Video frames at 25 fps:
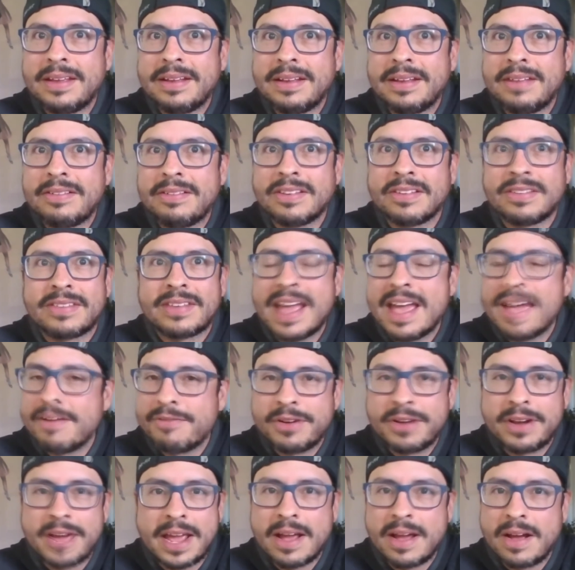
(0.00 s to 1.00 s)
just
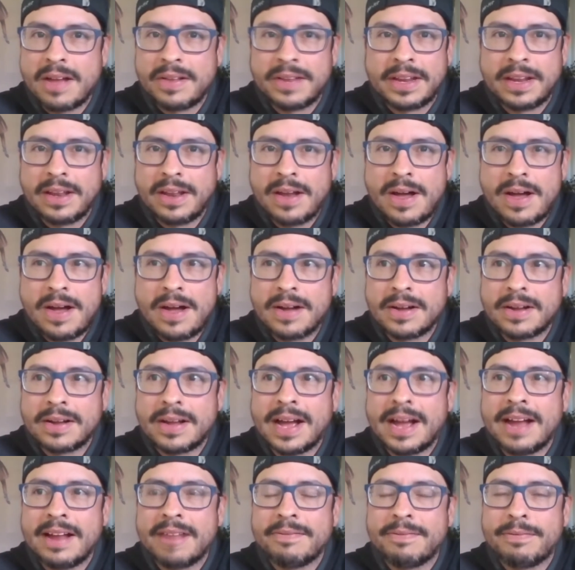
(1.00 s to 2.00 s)
every day, all day long,
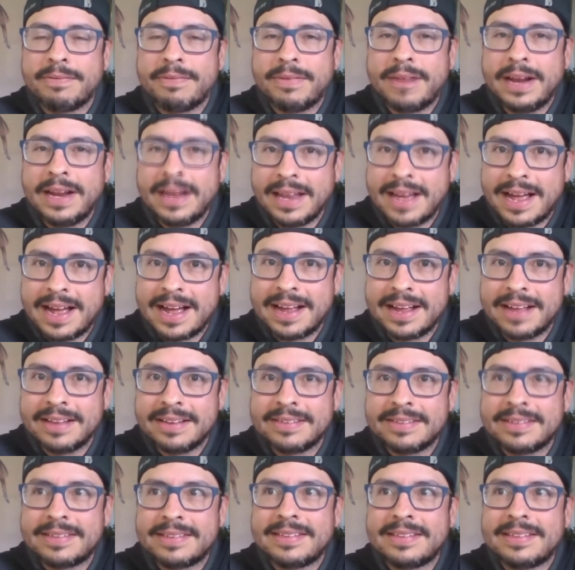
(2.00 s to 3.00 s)
I
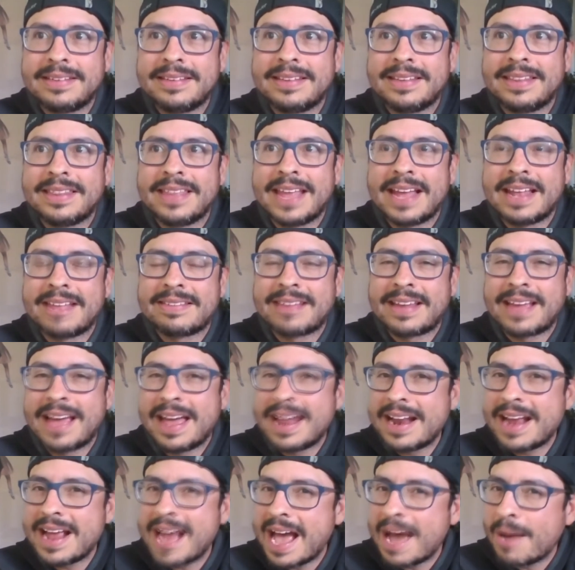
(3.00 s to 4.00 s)
realized that's
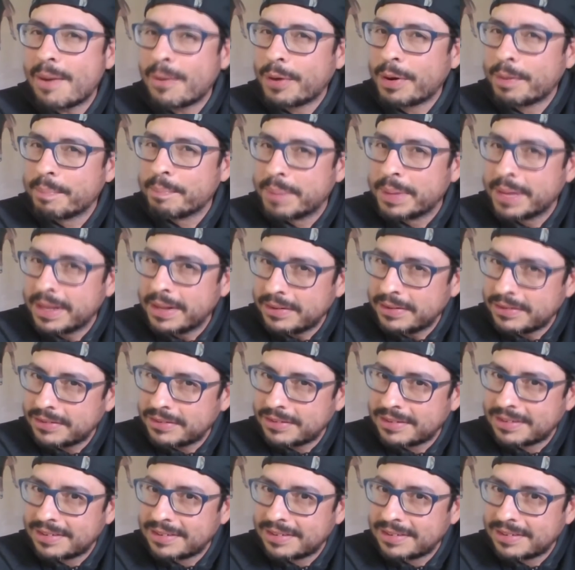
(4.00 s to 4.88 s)
kind of how we're built.